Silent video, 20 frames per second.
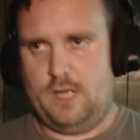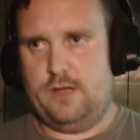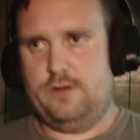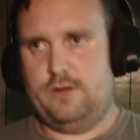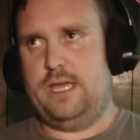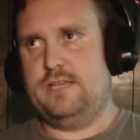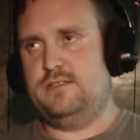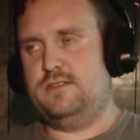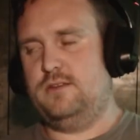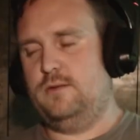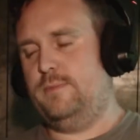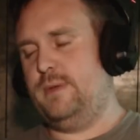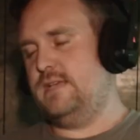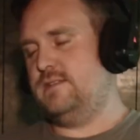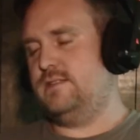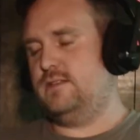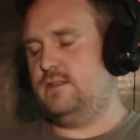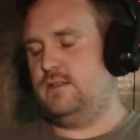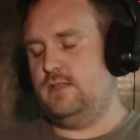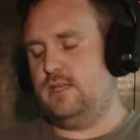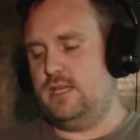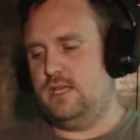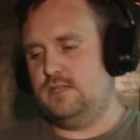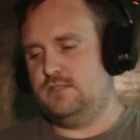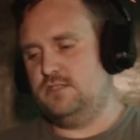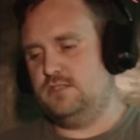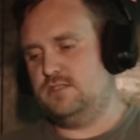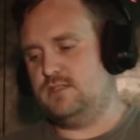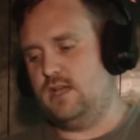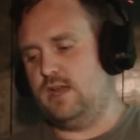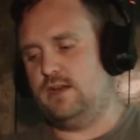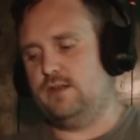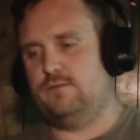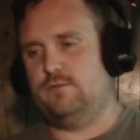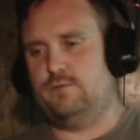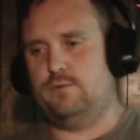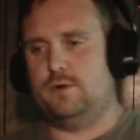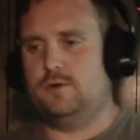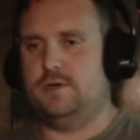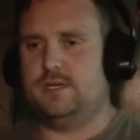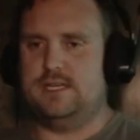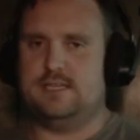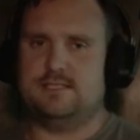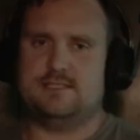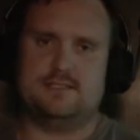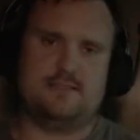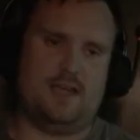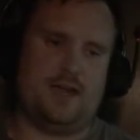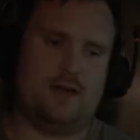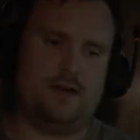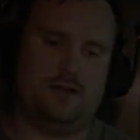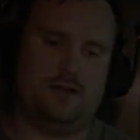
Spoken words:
Okay, so basically he just kind of ruined his entire